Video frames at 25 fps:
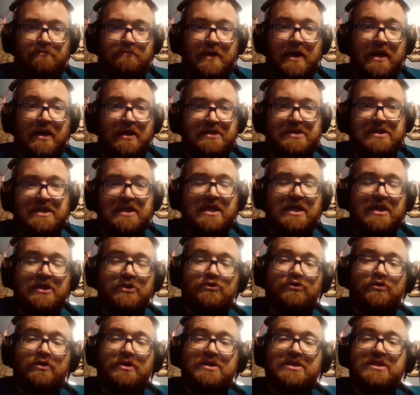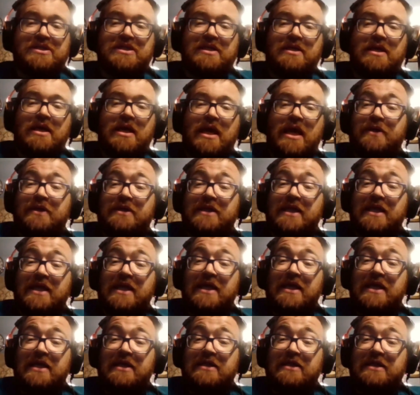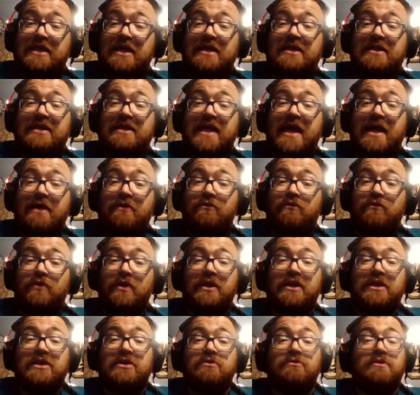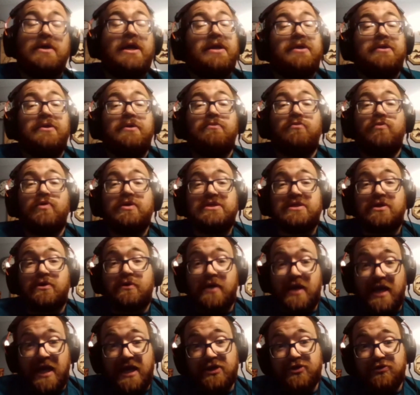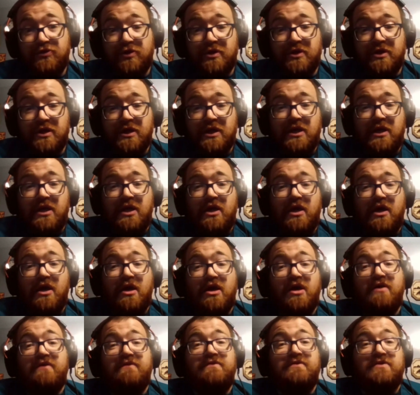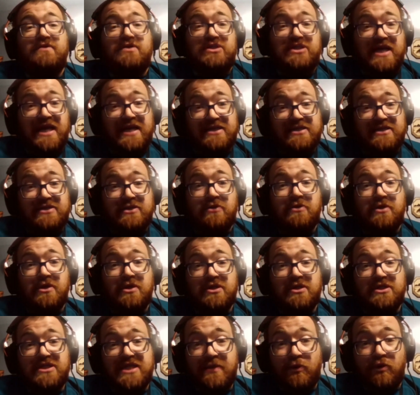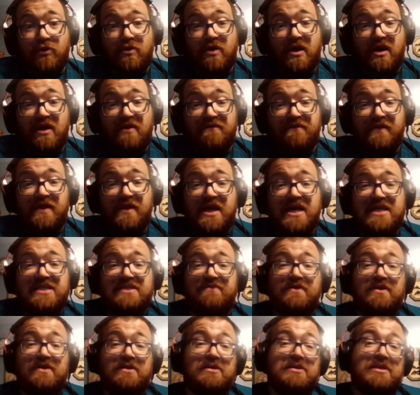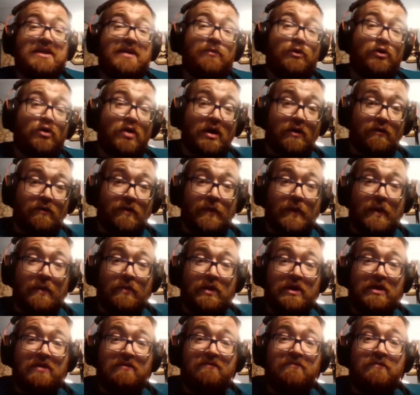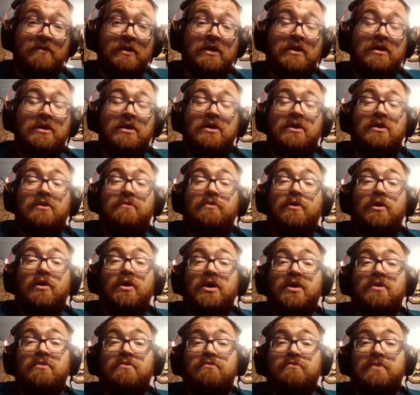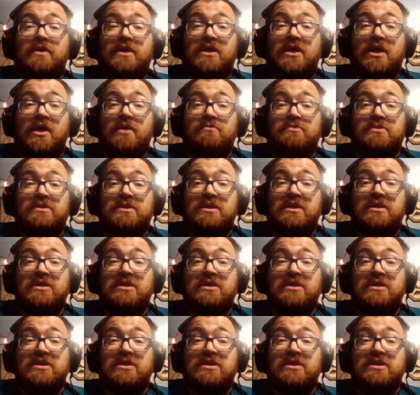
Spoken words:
policy interests, but the thing that really united them was their hatred of Jacksonian democratic philosophy. The Democratic-Republican Party becomes